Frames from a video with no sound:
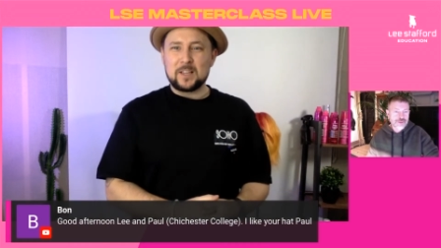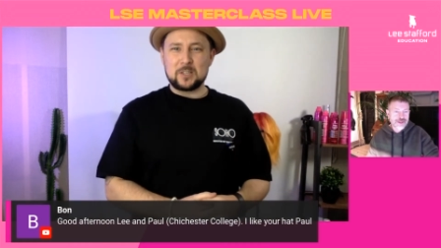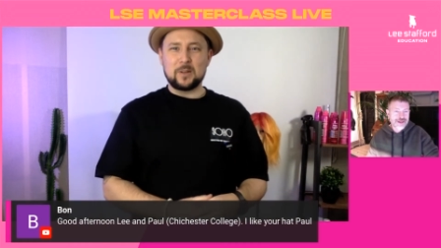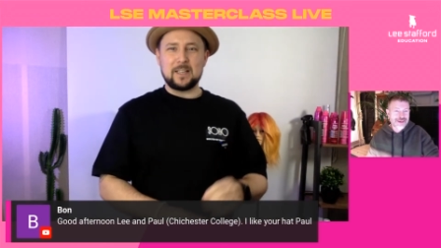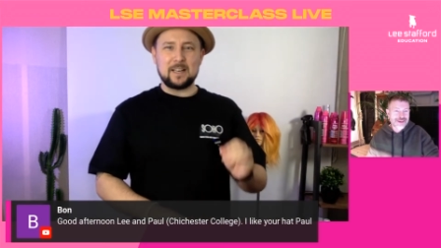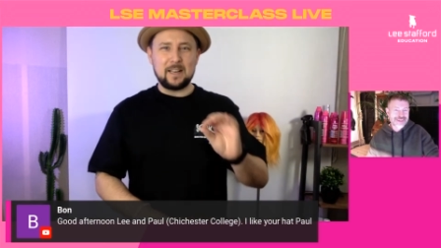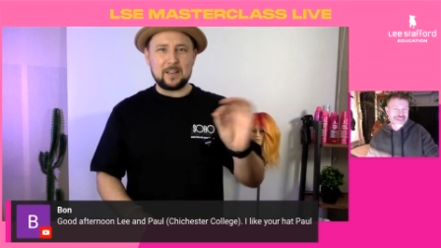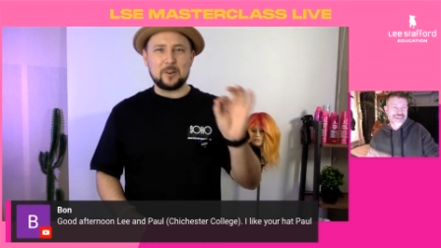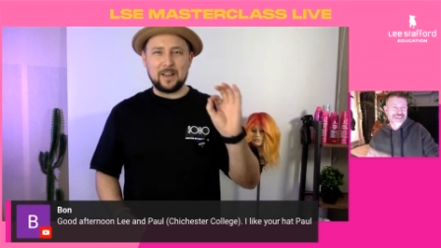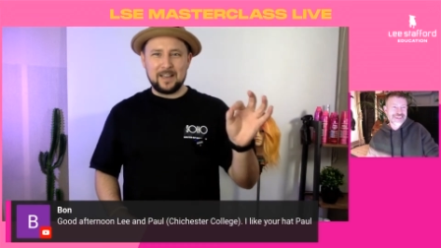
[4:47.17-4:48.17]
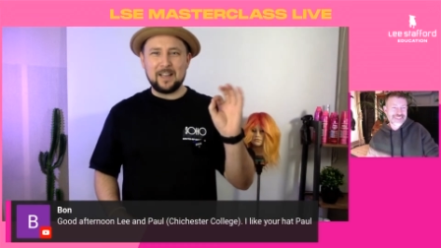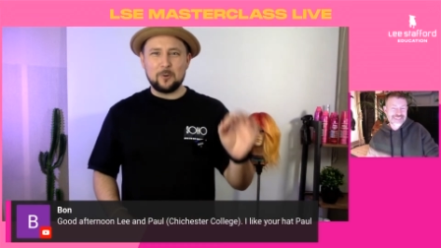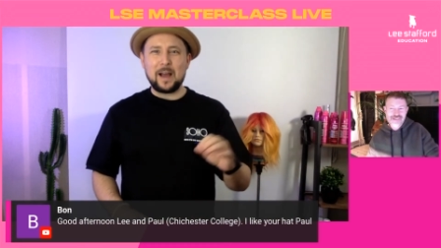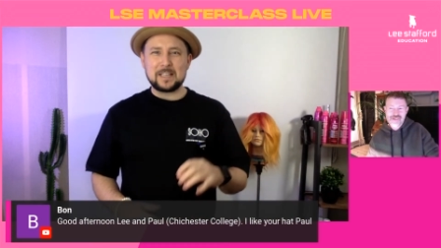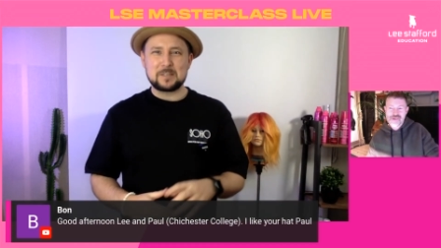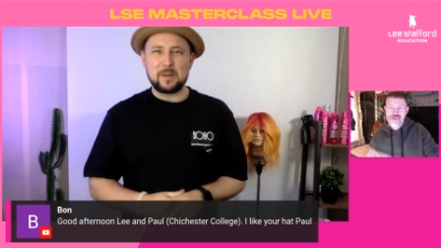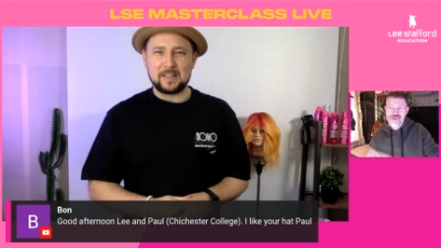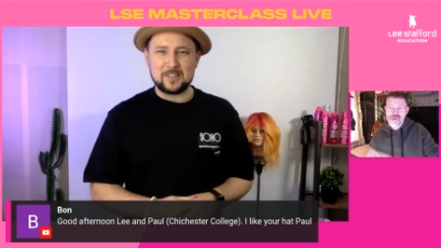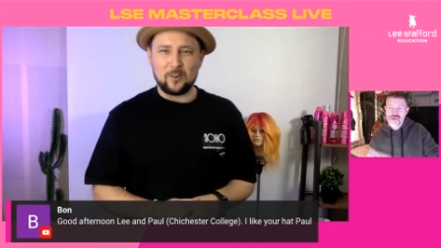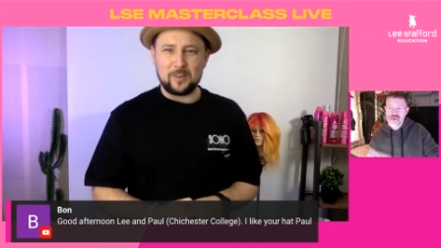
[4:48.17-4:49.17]
So I did a little
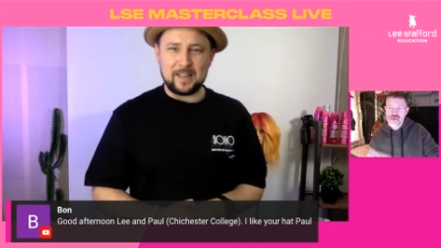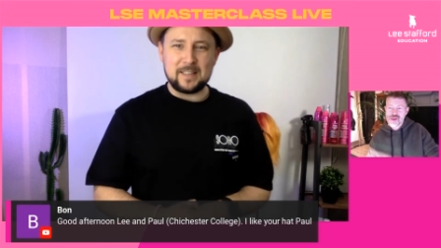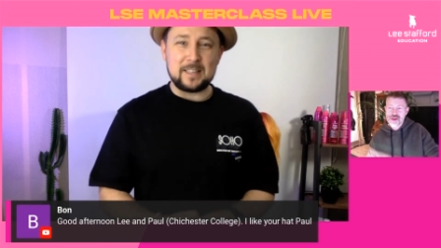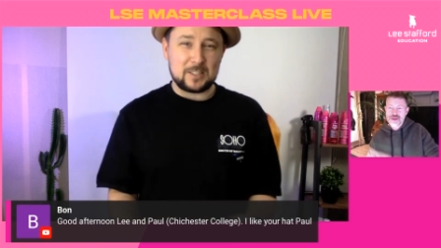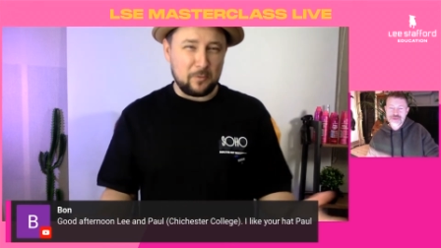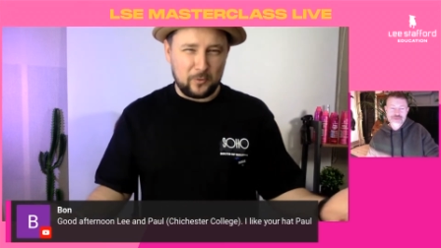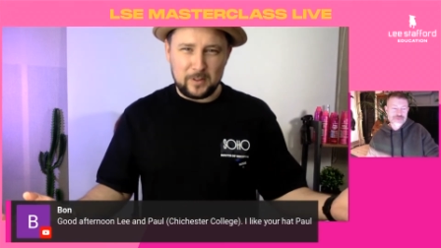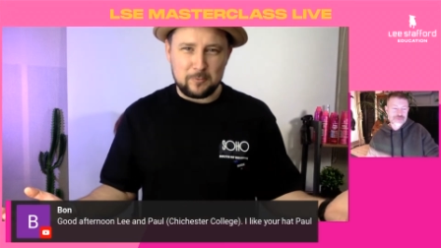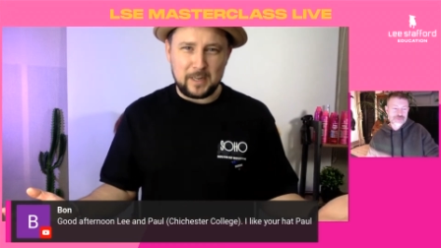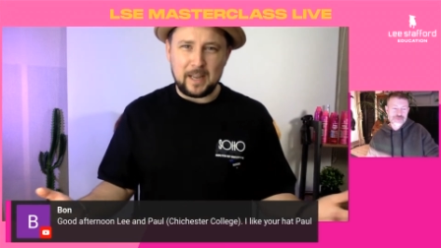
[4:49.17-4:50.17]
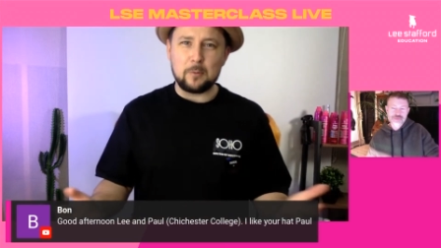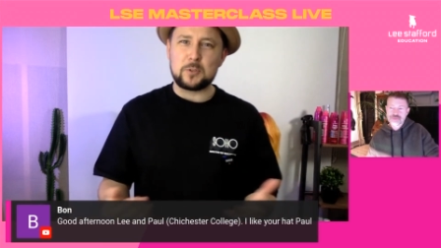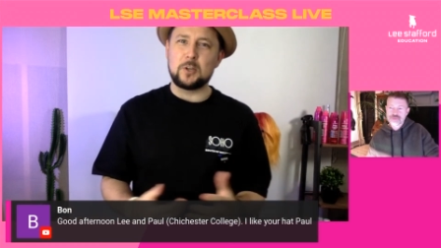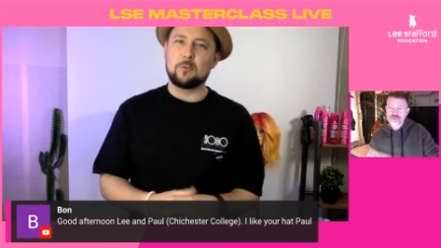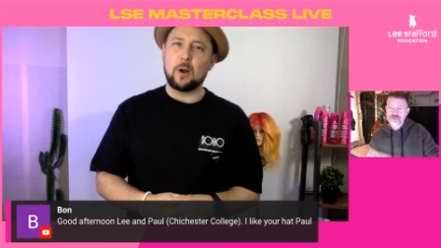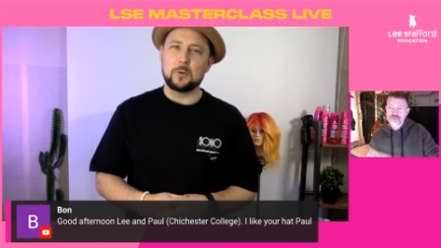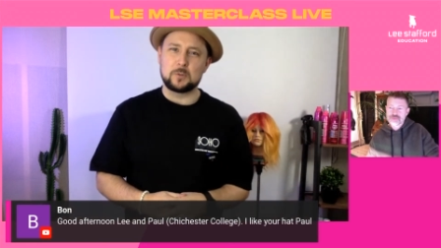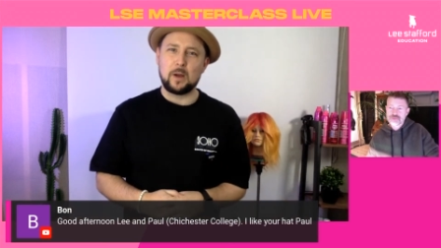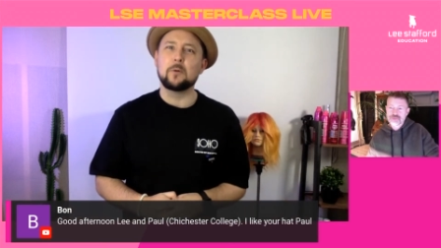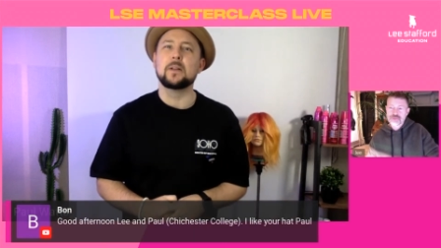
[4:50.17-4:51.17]
aspect of it, and it's something that really helps you grow
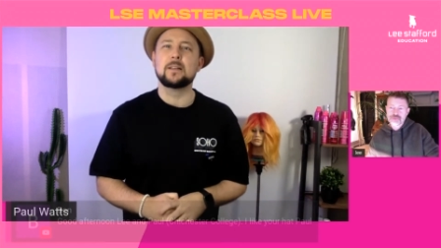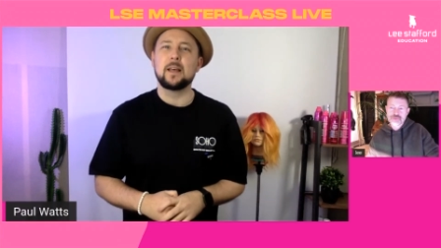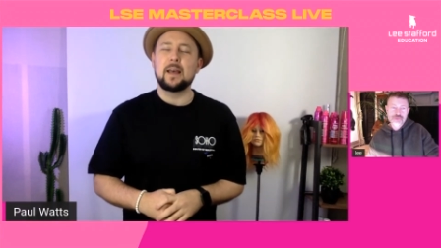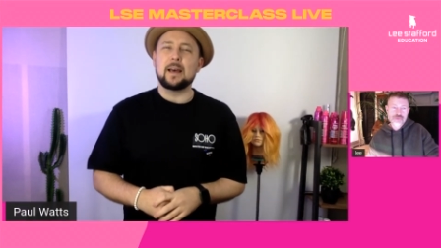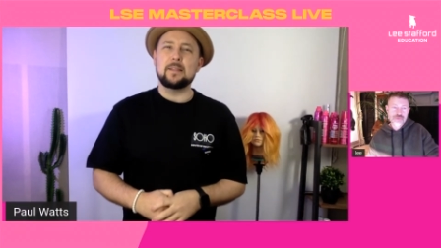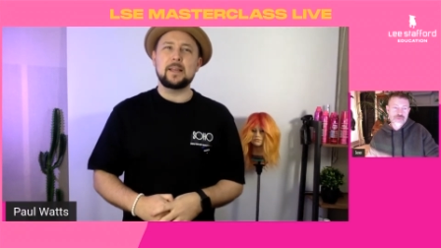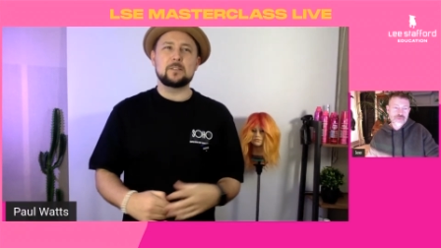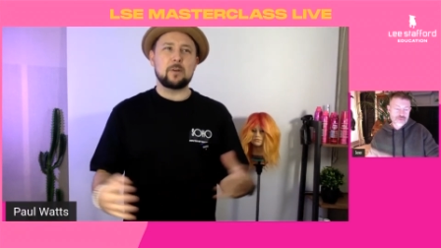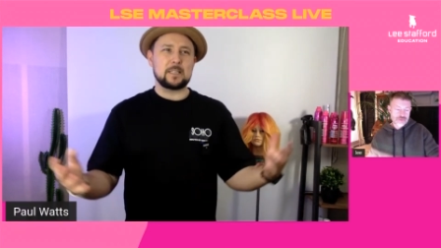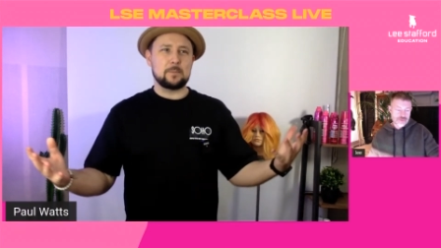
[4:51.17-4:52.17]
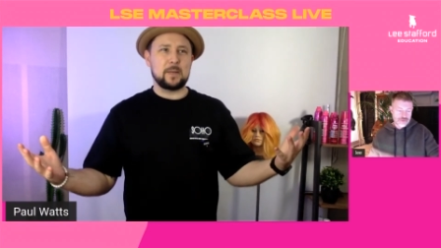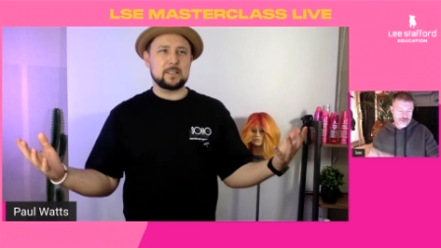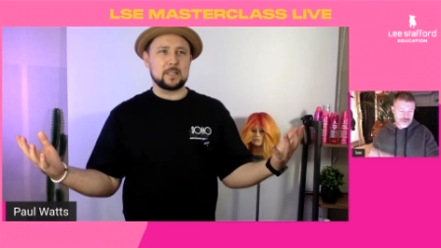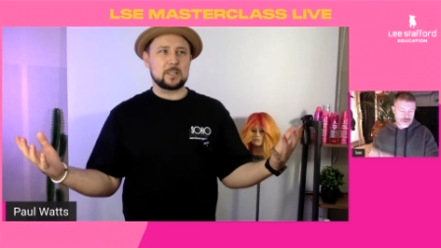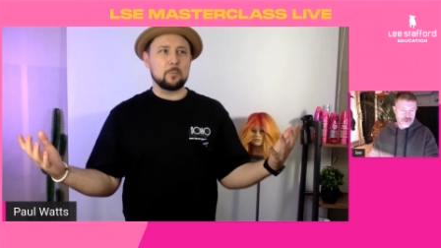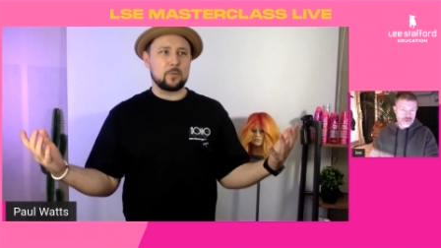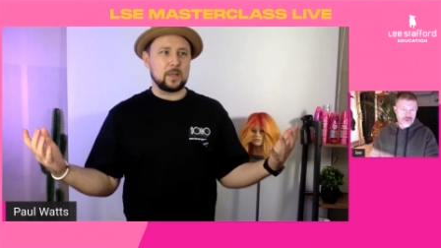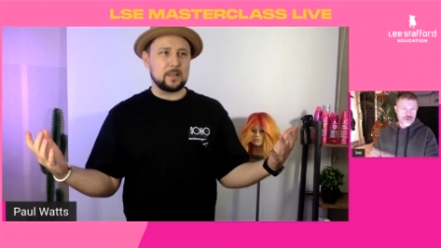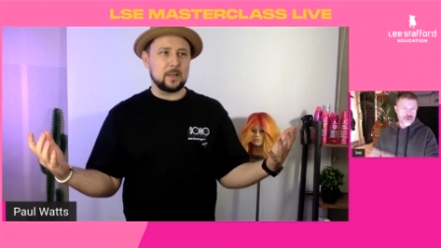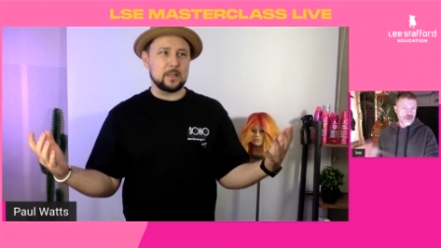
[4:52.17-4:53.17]
as well. And these recipes are
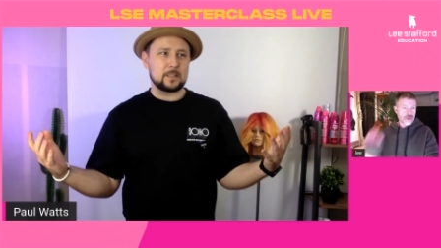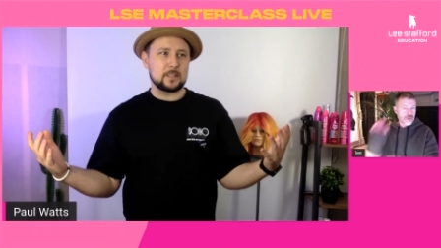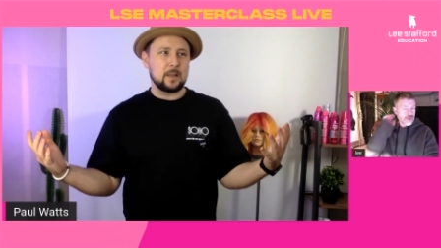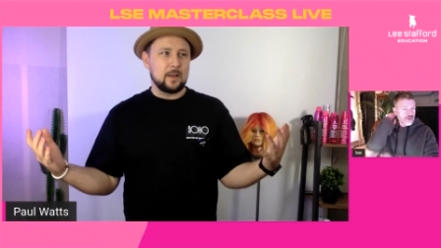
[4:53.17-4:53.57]
something that